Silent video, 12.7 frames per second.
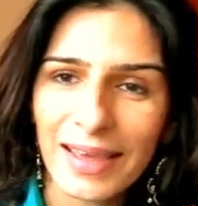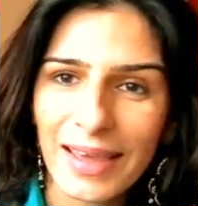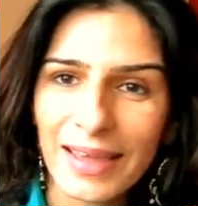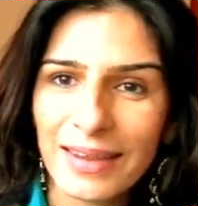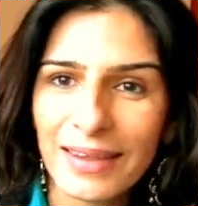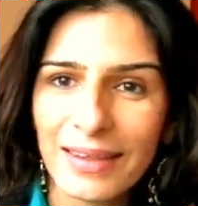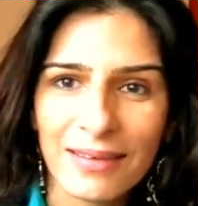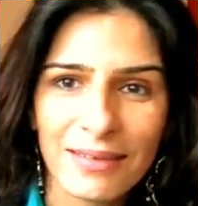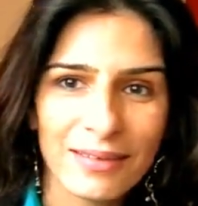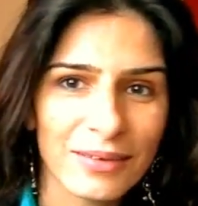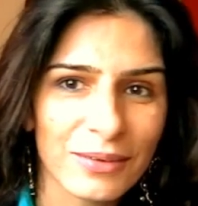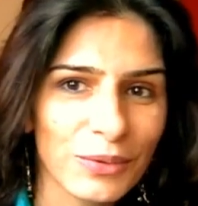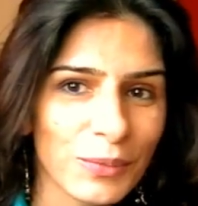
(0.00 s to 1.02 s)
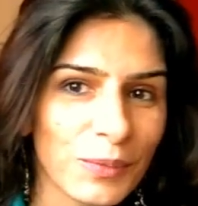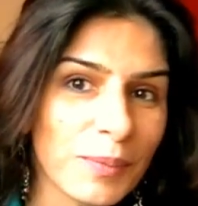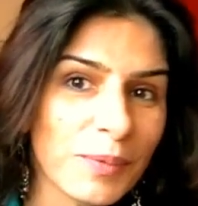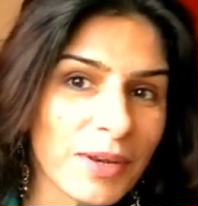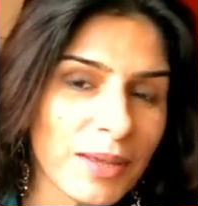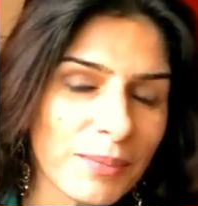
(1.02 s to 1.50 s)
any uh,
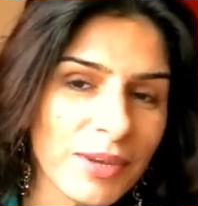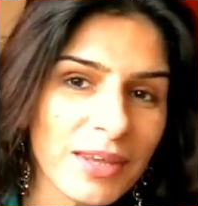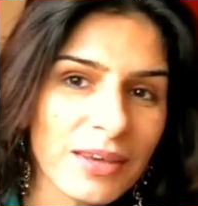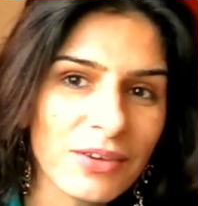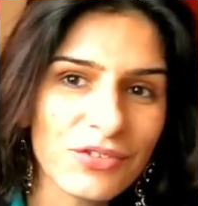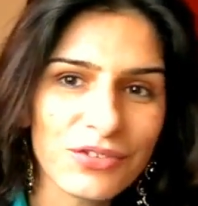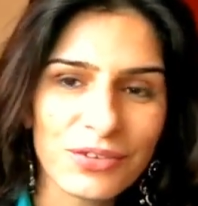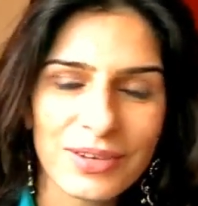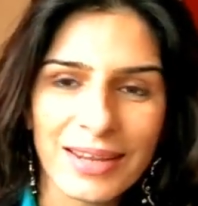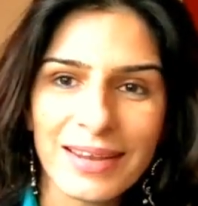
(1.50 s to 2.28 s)
verbal communication,